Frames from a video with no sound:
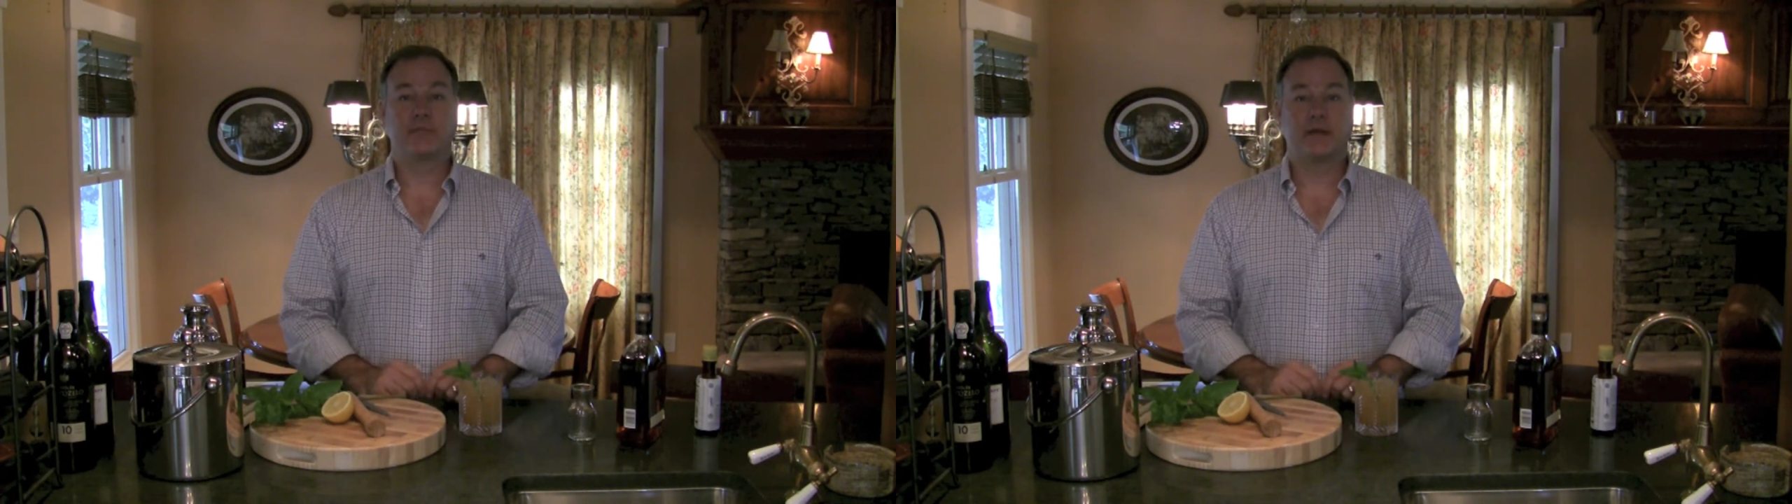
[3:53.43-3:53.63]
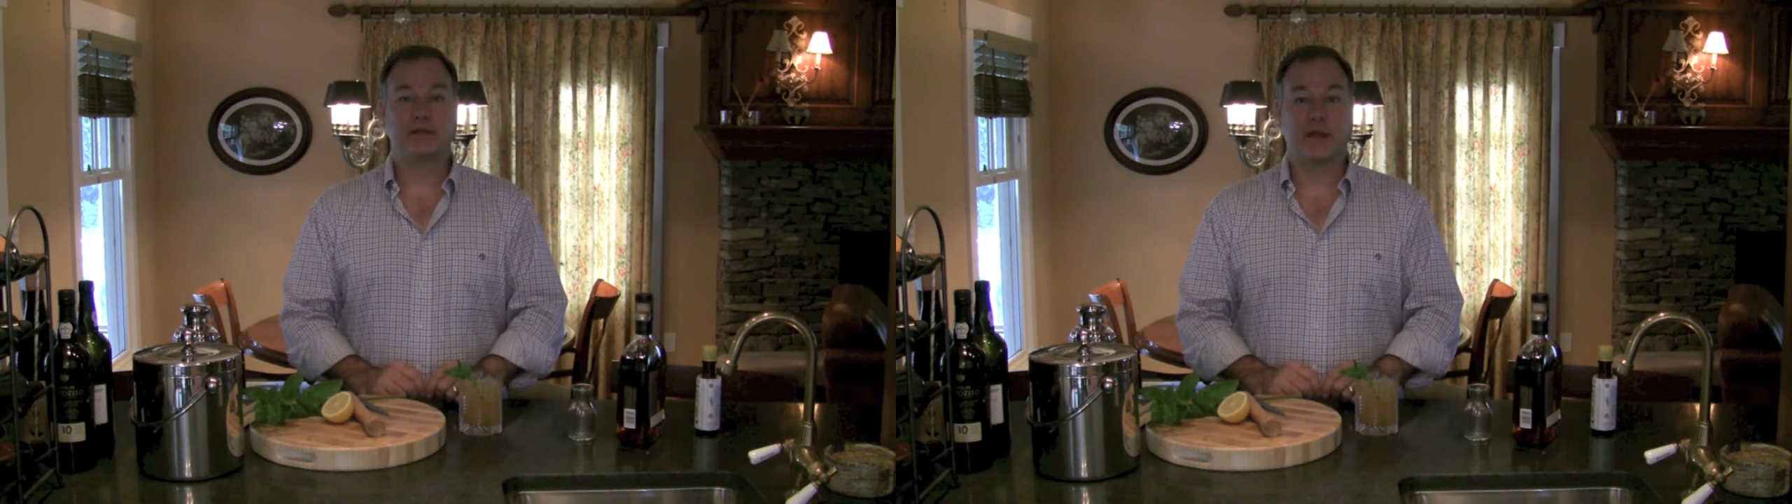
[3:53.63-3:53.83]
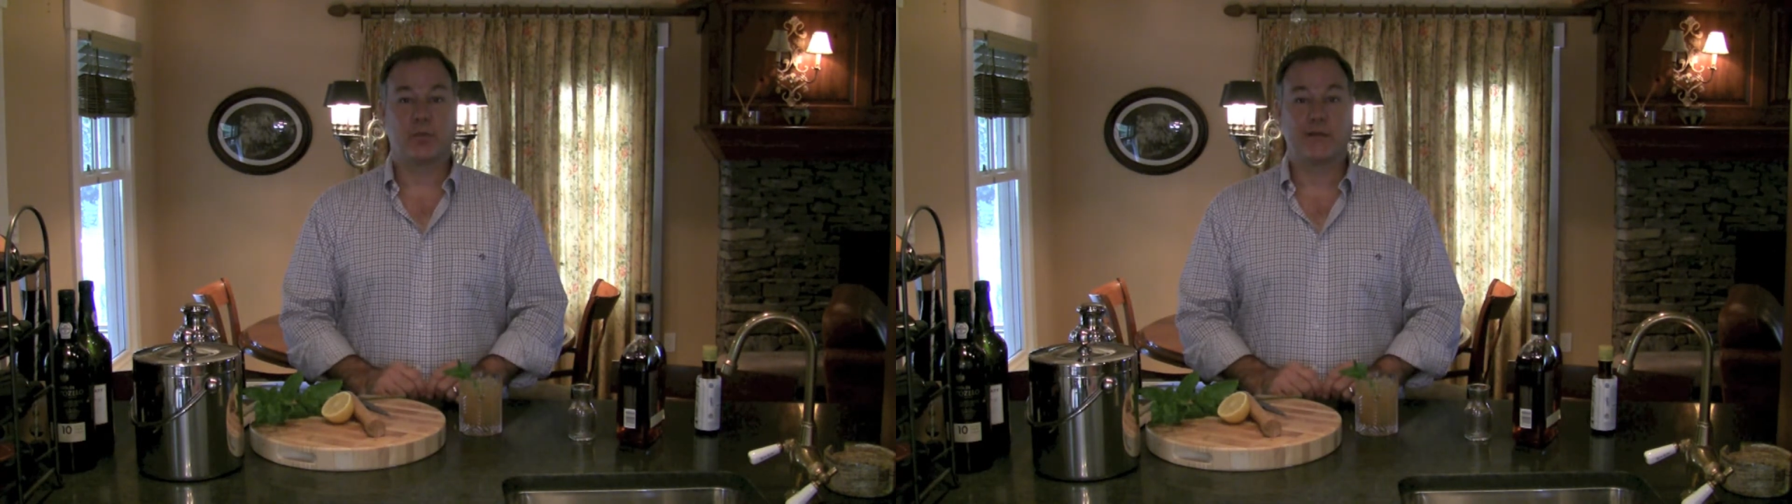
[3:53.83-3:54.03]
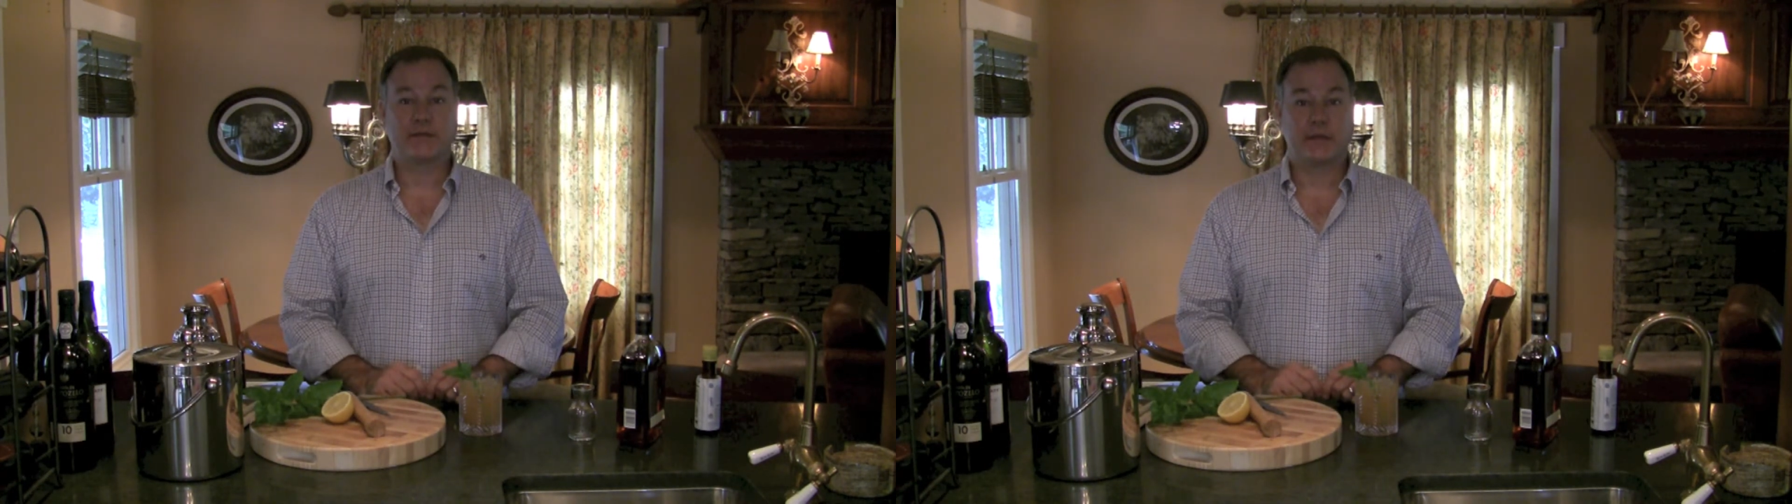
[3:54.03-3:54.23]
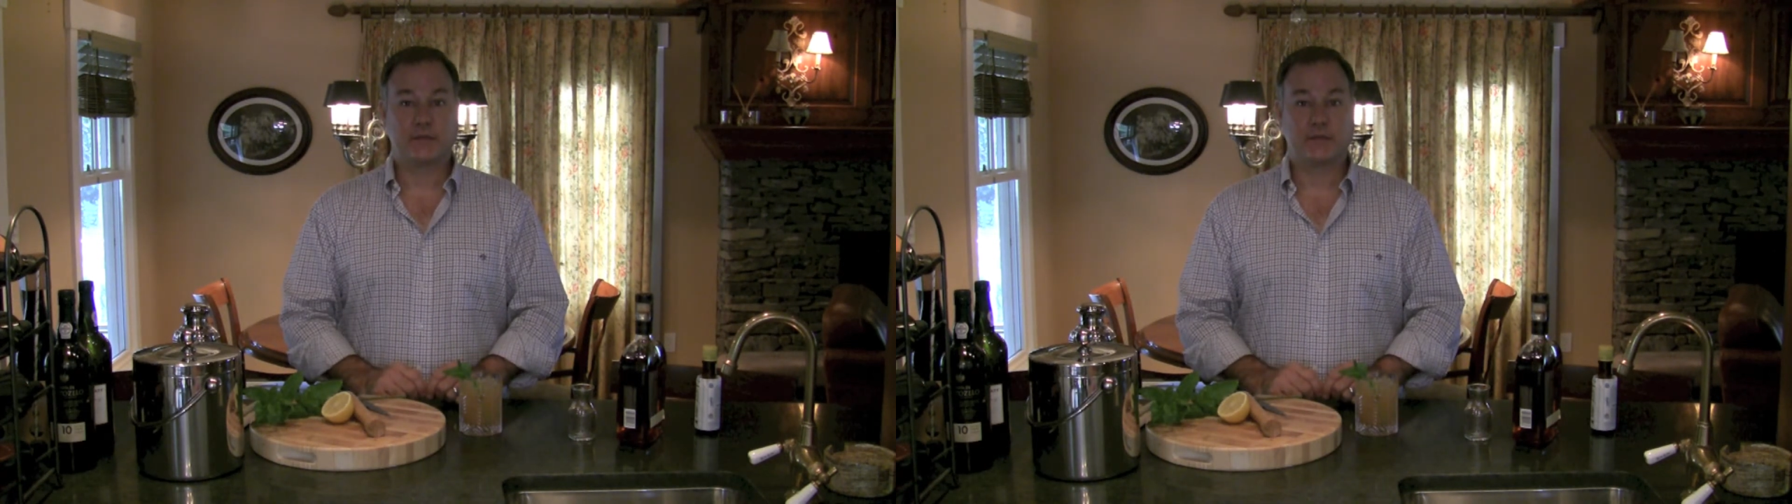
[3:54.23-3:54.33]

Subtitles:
That's a whiskey